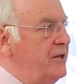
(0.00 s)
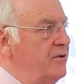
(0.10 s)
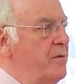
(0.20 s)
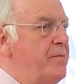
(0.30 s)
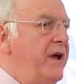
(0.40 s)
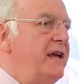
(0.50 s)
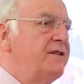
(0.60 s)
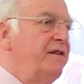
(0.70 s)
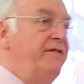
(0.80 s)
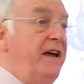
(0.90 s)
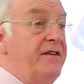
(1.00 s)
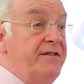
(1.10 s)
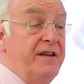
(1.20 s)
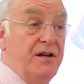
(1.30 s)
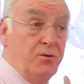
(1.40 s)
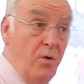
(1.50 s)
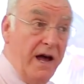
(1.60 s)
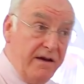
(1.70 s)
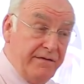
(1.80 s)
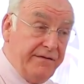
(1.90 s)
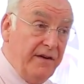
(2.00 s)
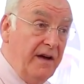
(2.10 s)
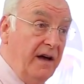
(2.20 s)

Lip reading: to embrace the faith that his wife